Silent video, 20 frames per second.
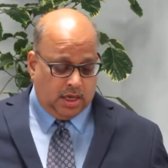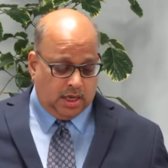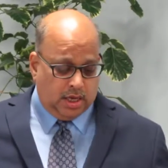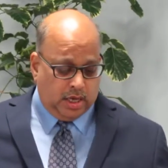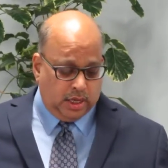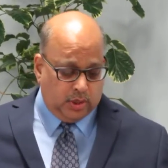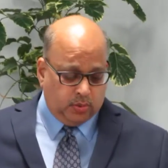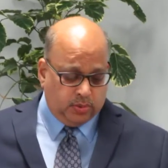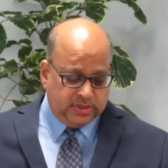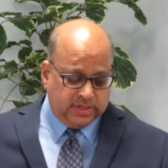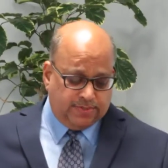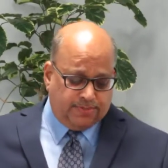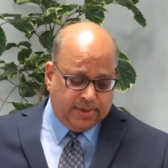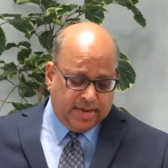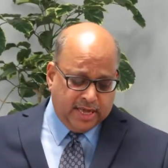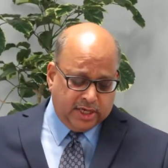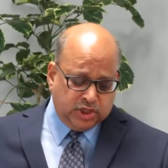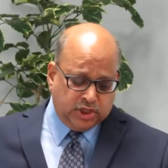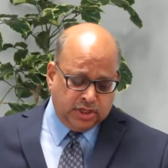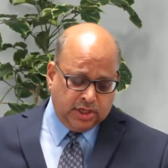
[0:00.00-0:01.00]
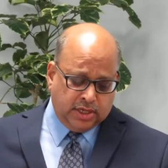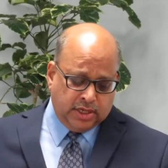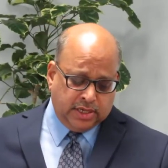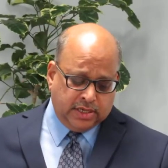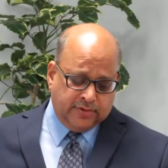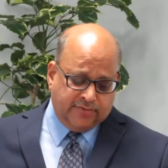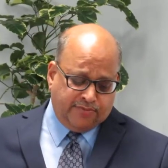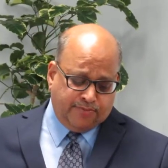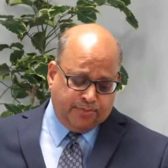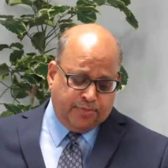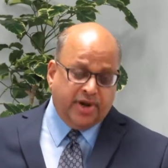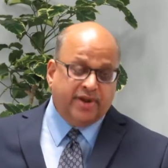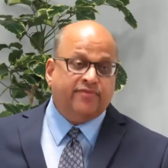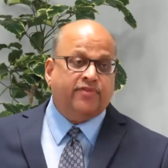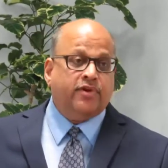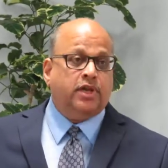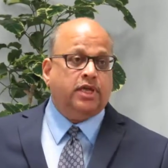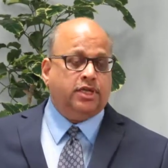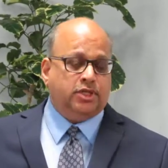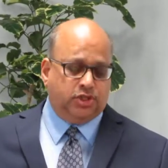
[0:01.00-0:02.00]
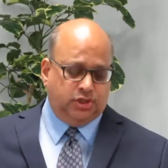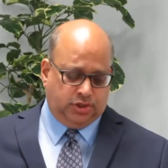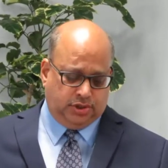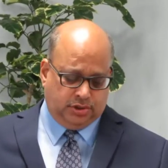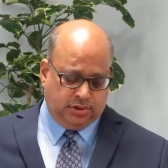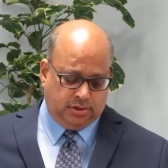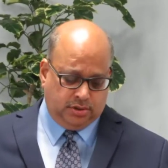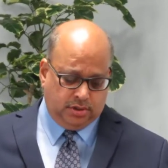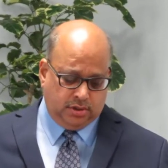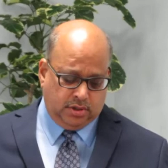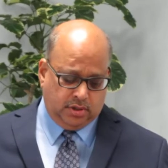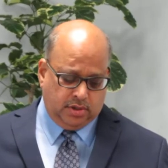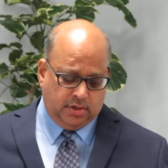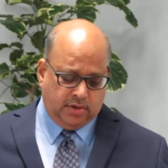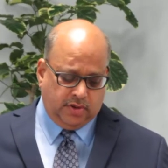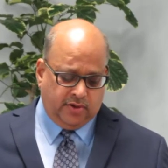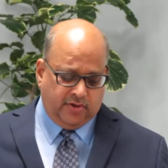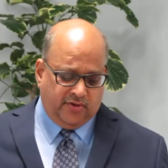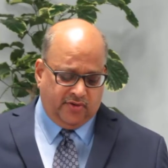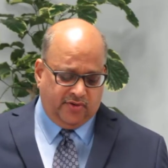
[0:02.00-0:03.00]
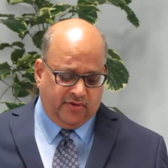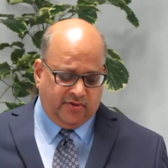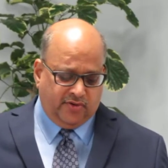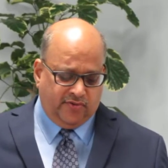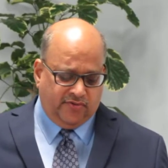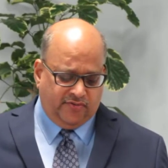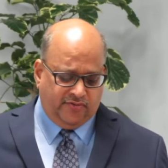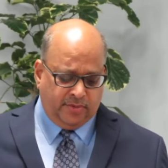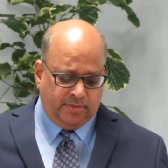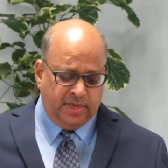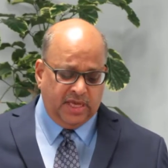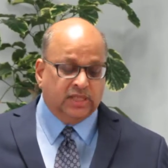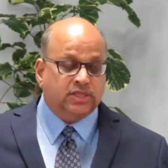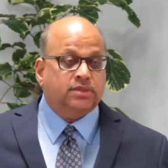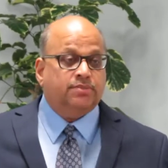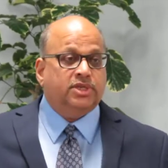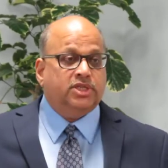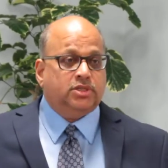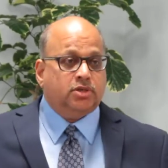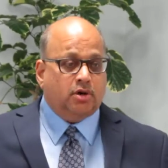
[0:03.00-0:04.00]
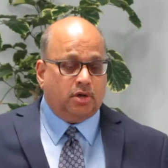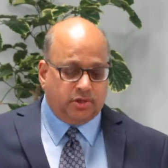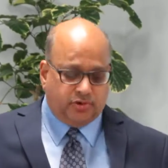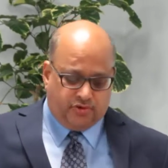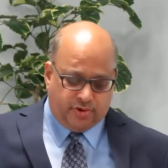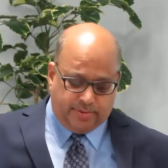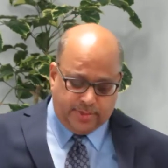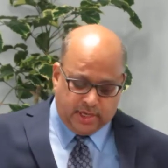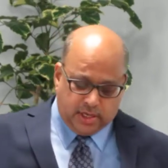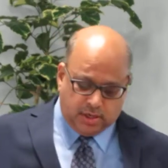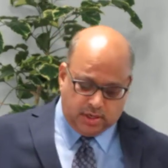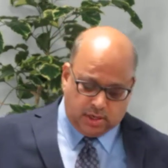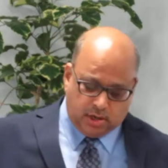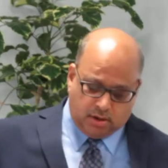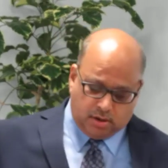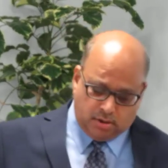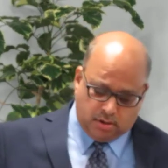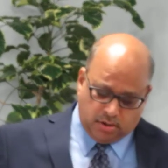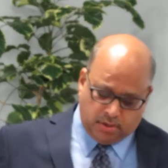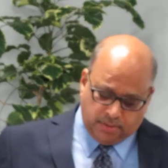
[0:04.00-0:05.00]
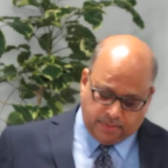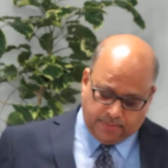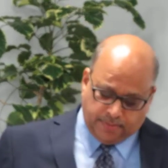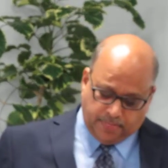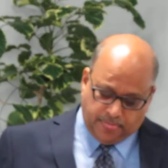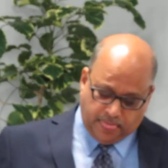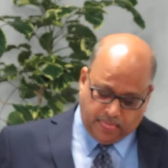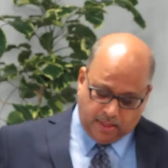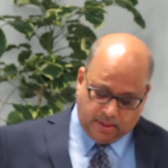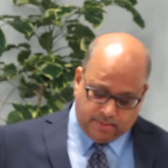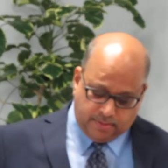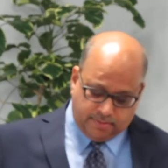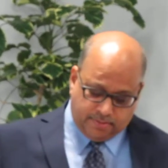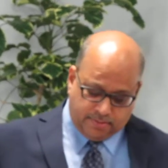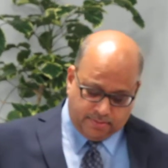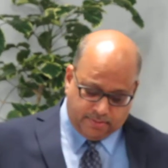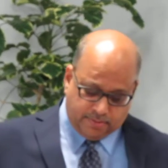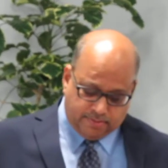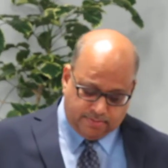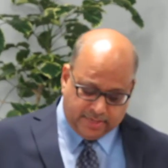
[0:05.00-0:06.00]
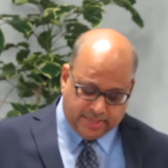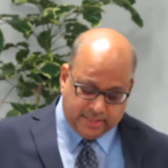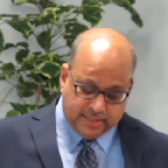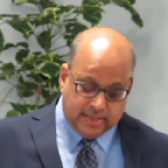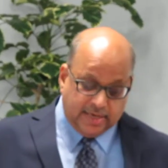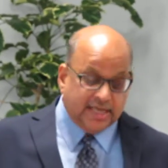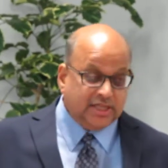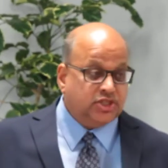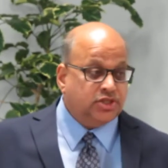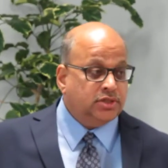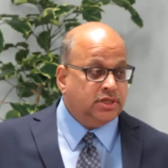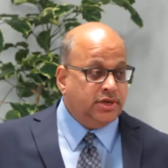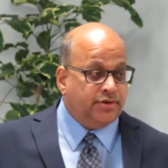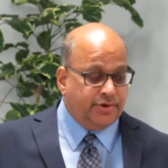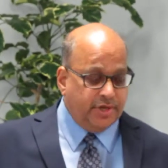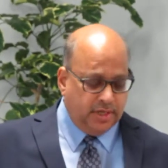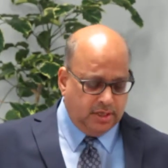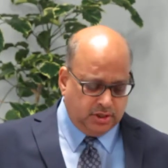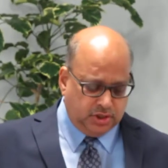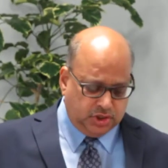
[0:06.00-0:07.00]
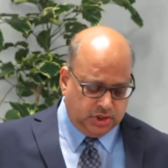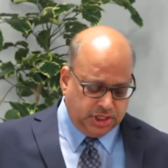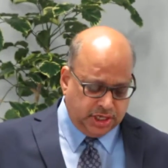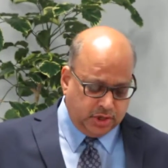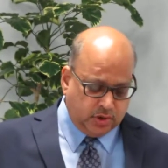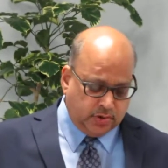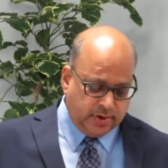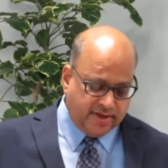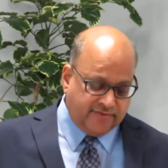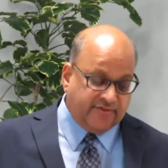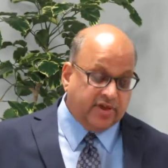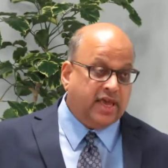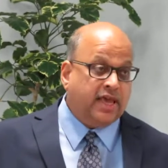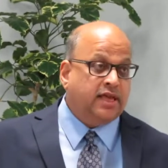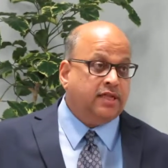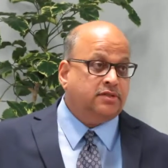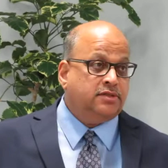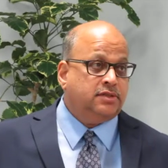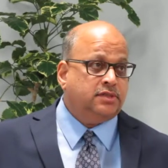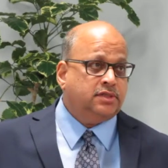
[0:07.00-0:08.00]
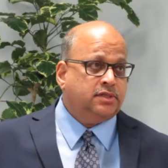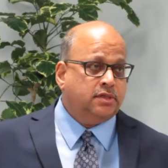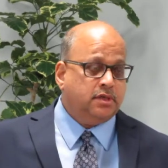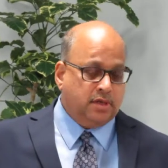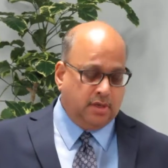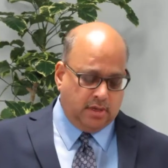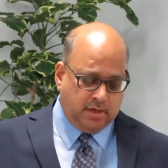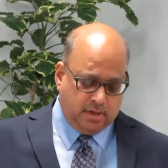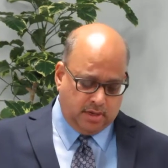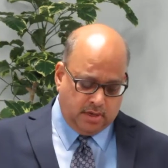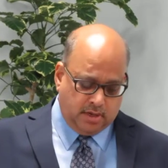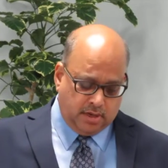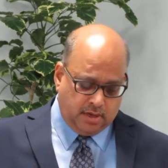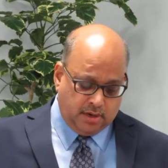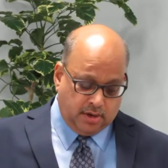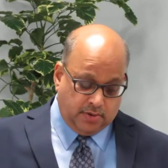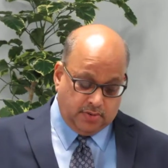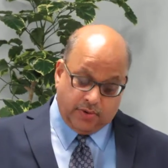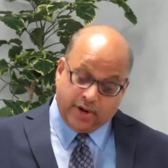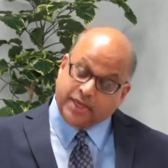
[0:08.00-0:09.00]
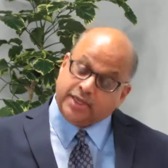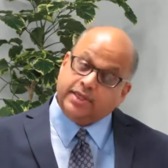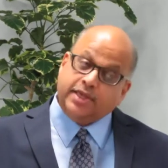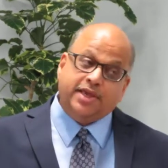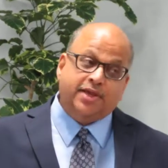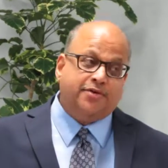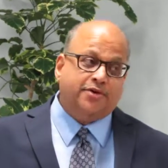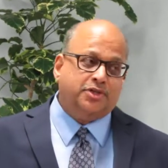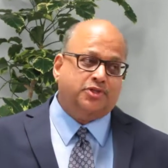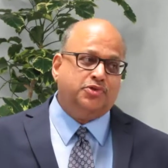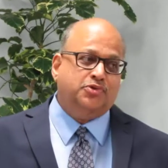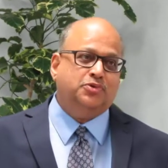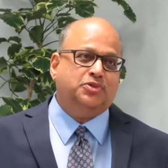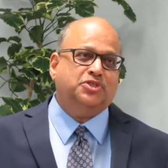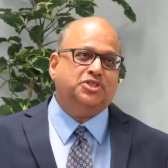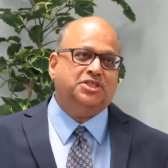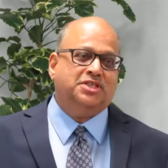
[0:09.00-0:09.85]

It was a pleasure and a privilege for me to be taught criminal law by the legendary J.O.F. Haynes, right here at UG.